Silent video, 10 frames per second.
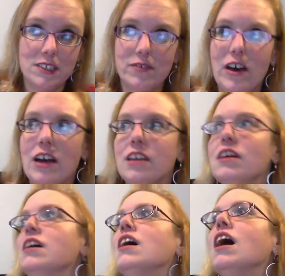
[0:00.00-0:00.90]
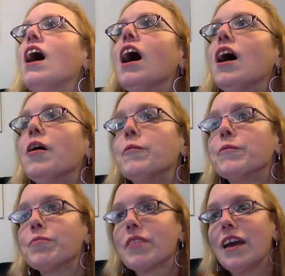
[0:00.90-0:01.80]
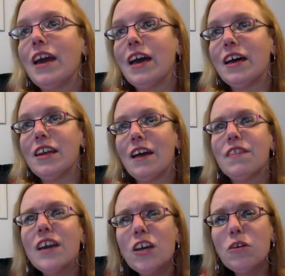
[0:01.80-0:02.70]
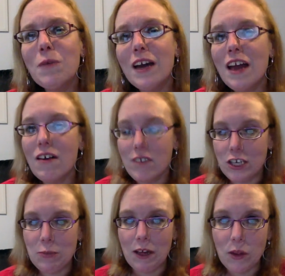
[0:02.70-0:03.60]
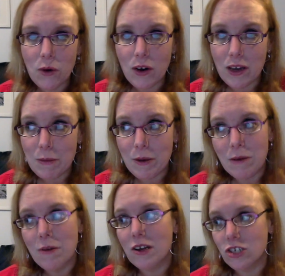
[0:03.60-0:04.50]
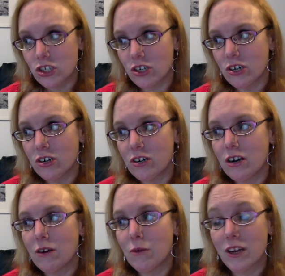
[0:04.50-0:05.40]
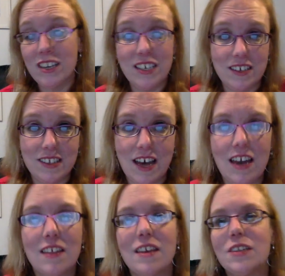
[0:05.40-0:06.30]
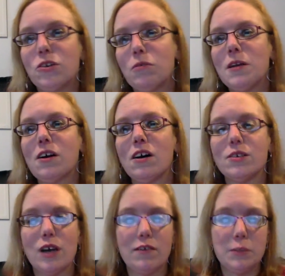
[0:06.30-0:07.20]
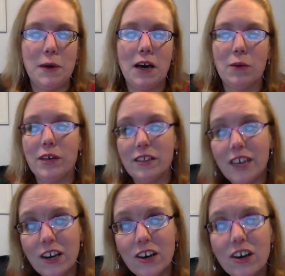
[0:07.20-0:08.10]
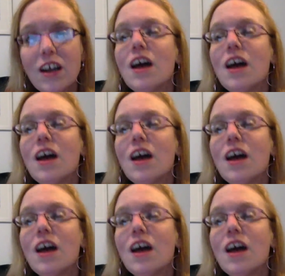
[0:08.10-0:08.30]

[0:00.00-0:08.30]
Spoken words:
fine. And I think you might have H. pylori, but I'm not sure. We're going to test that. And then he told me to call his office back a week later.